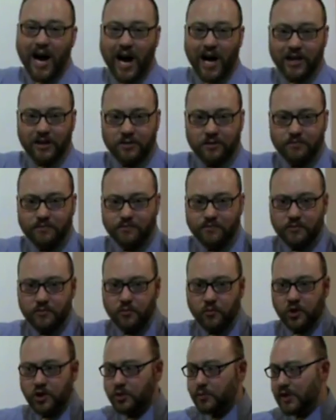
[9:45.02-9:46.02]
an,
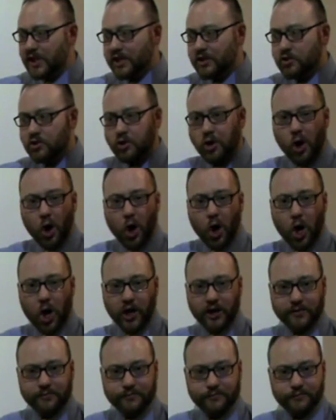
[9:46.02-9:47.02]
which means
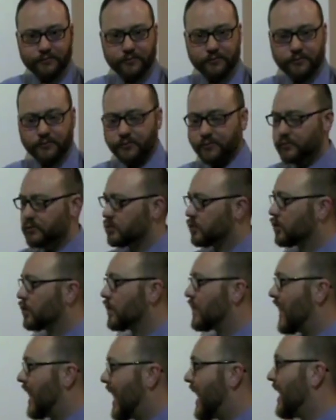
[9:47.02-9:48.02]
on
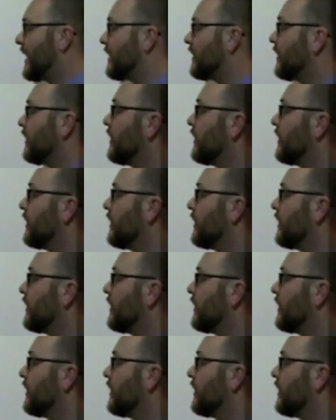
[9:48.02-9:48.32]
or at.